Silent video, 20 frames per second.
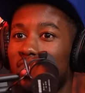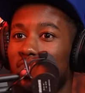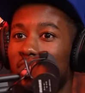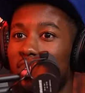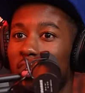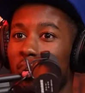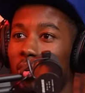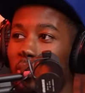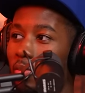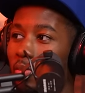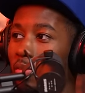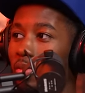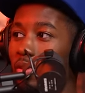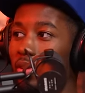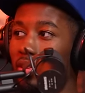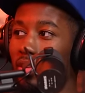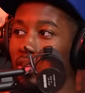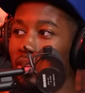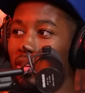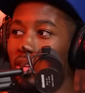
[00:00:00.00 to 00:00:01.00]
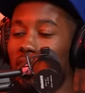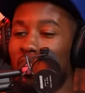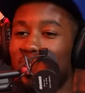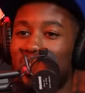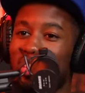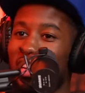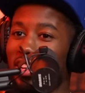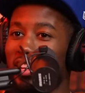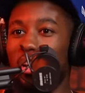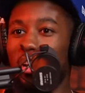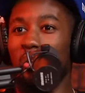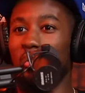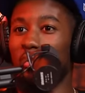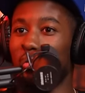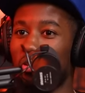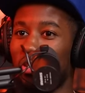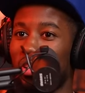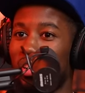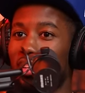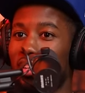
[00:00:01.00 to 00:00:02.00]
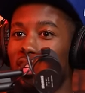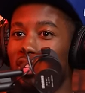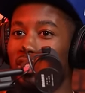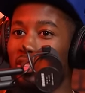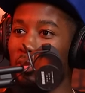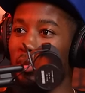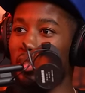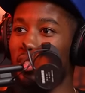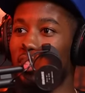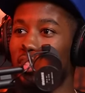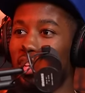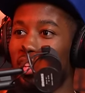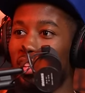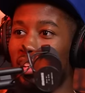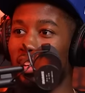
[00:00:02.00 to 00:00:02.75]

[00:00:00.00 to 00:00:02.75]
you know, that's not a character trait to an extent.